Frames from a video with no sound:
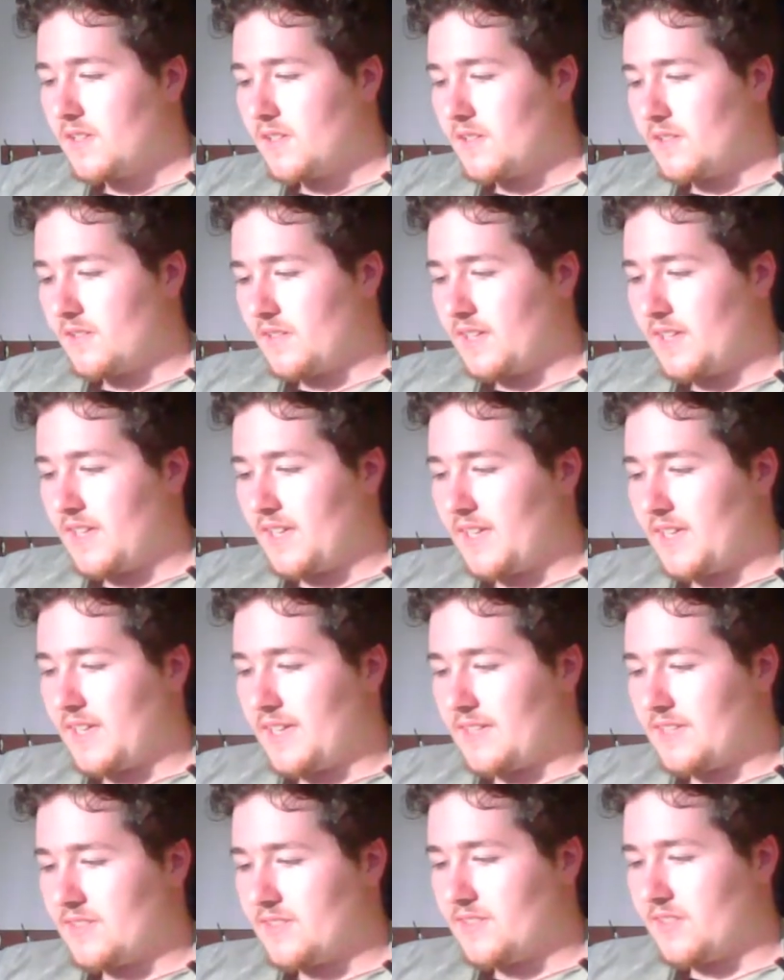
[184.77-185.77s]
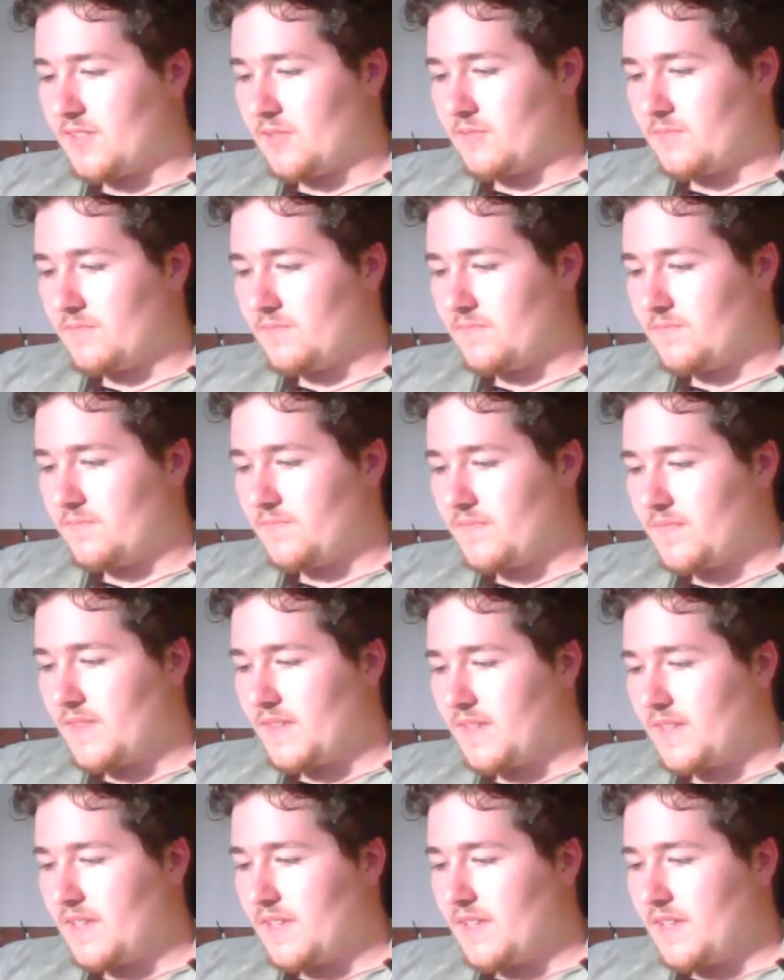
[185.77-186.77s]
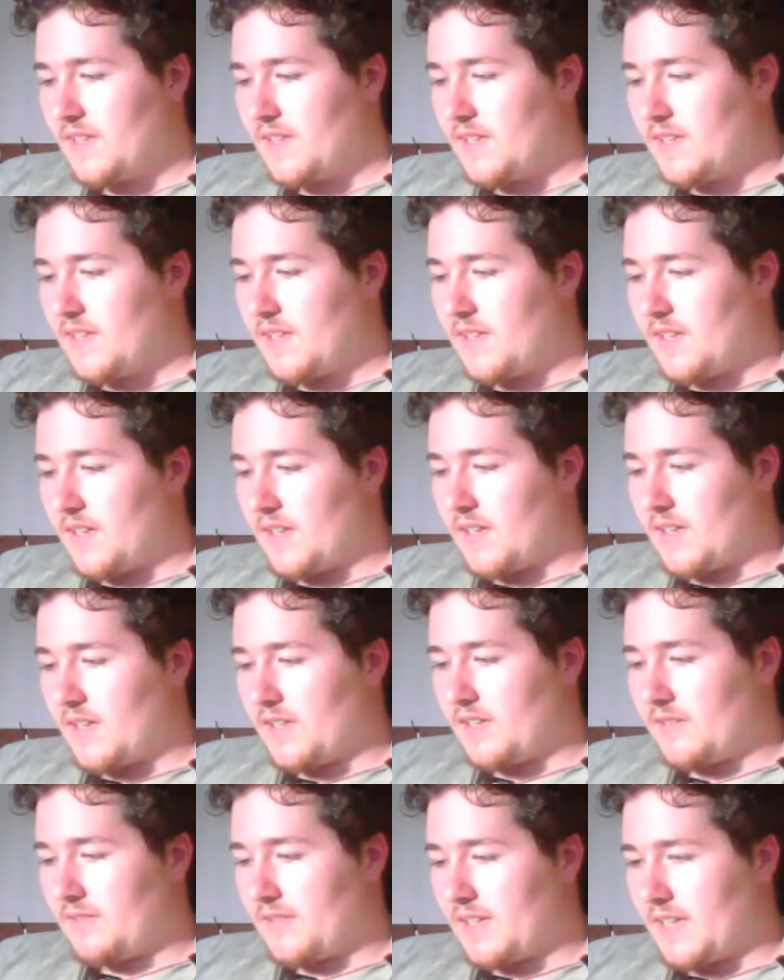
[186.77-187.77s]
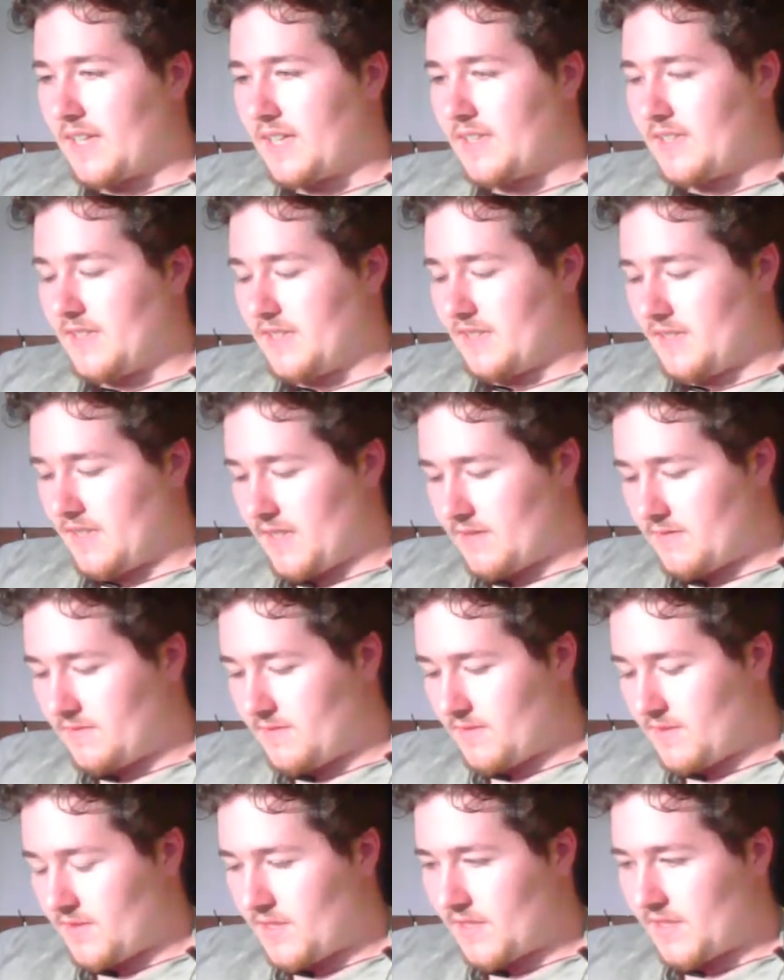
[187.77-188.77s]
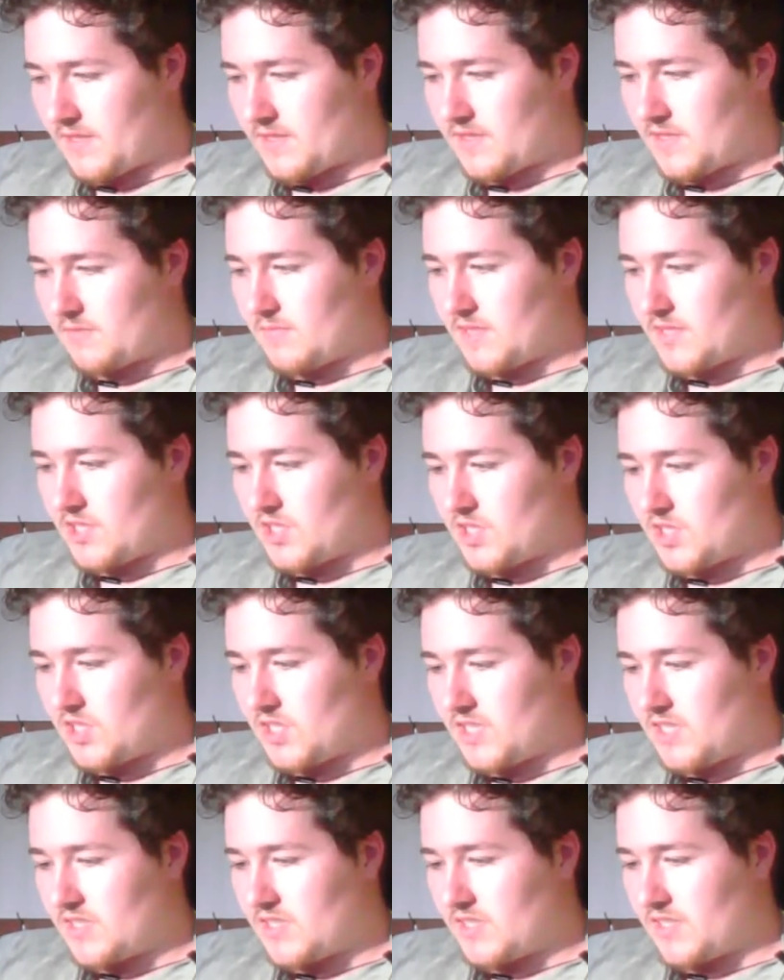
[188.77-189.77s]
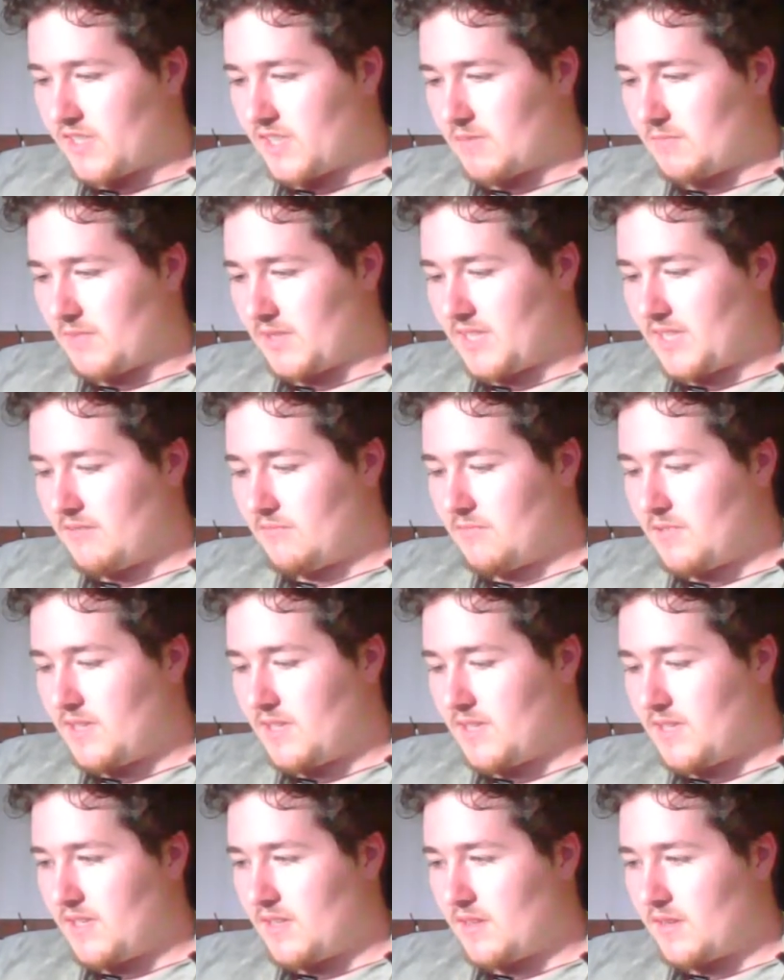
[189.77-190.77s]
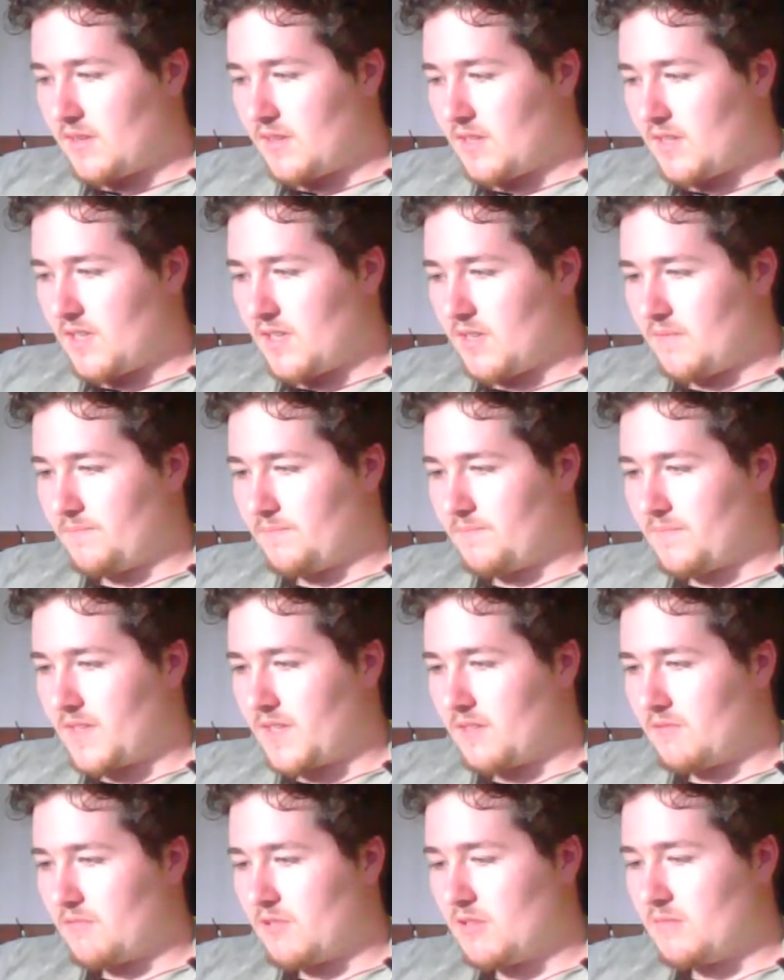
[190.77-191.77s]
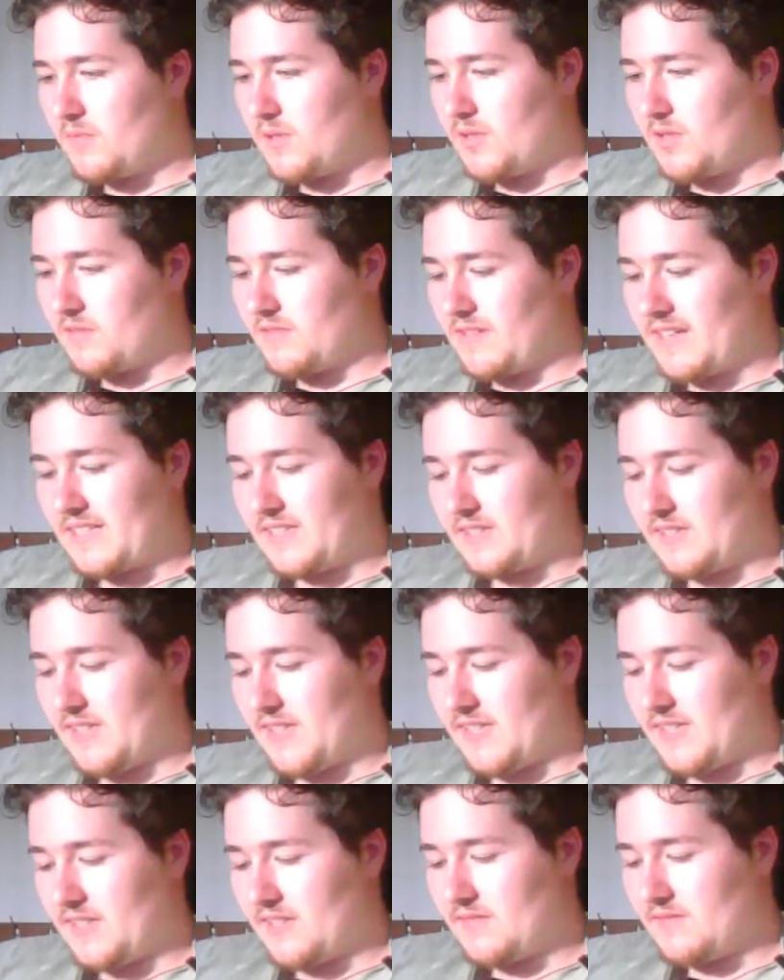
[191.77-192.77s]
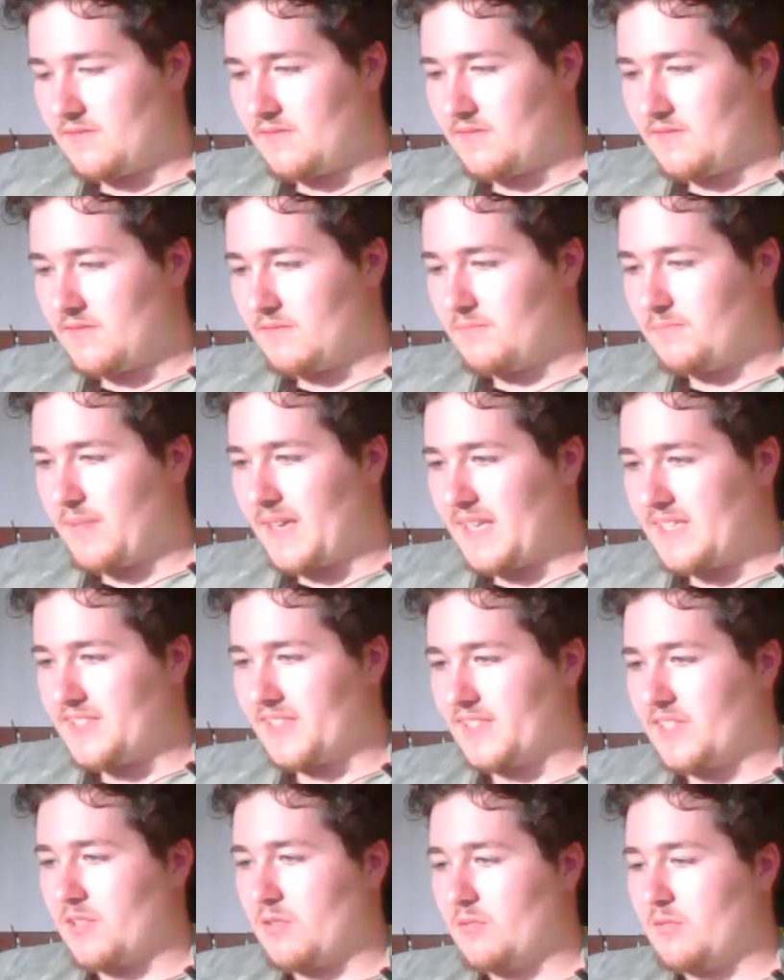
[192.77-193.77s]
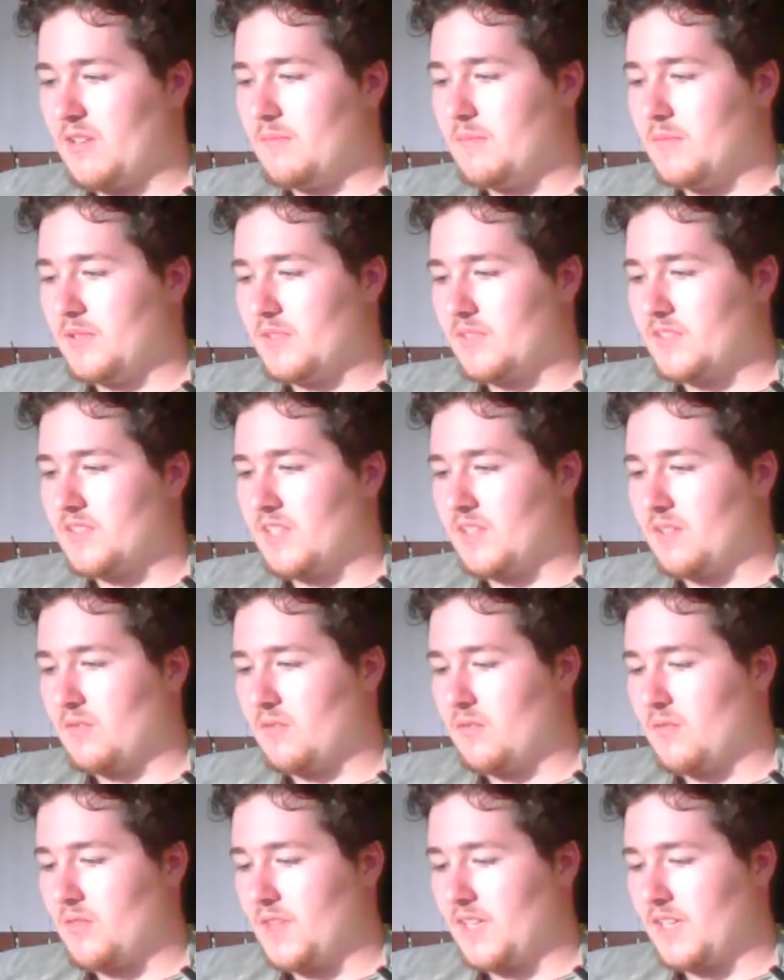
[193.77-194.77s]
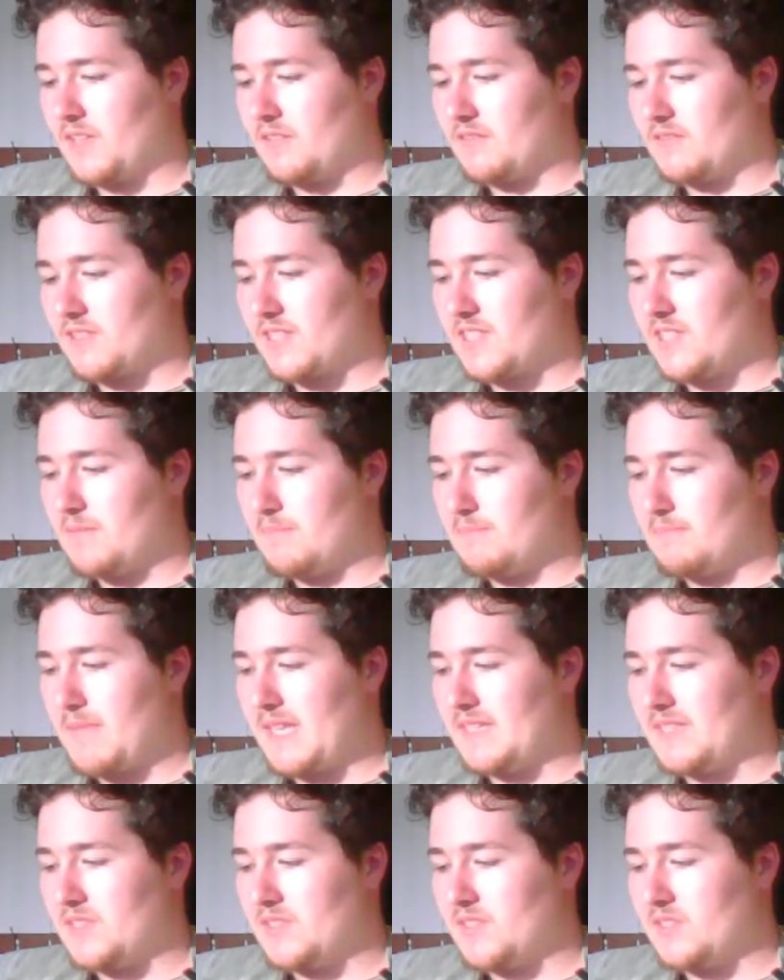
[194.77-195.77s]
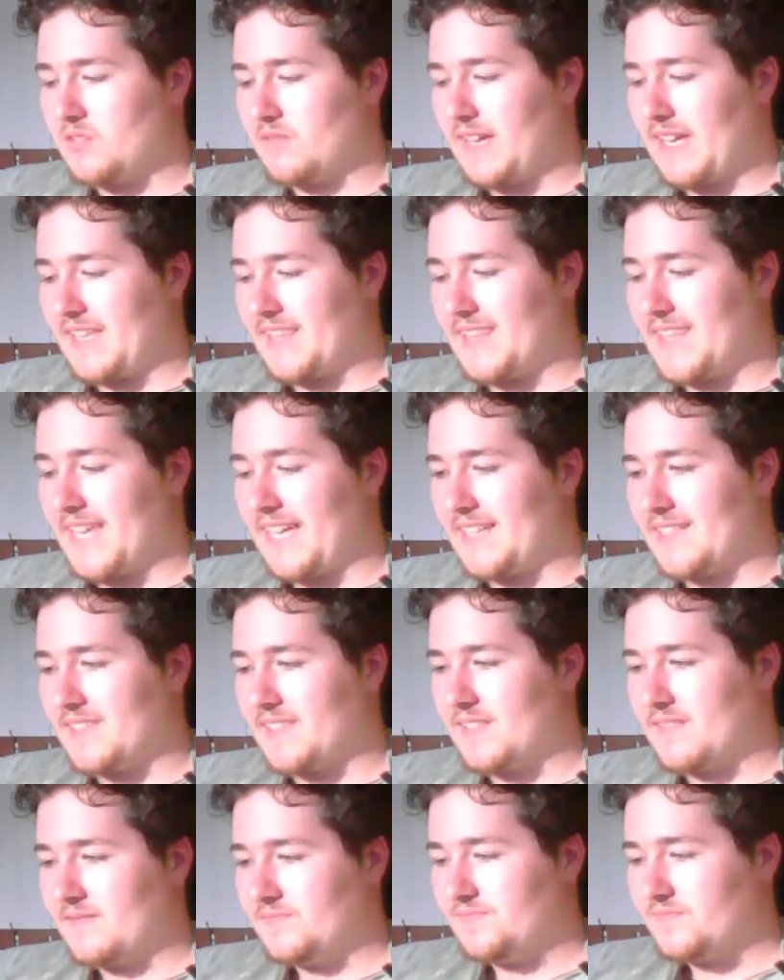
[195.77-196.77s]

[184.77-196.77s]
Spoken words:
Okay, so I've added everything to my sheets that I can begin with. Won't bother adding the basic equipment because I don't think I was actually meant to add that.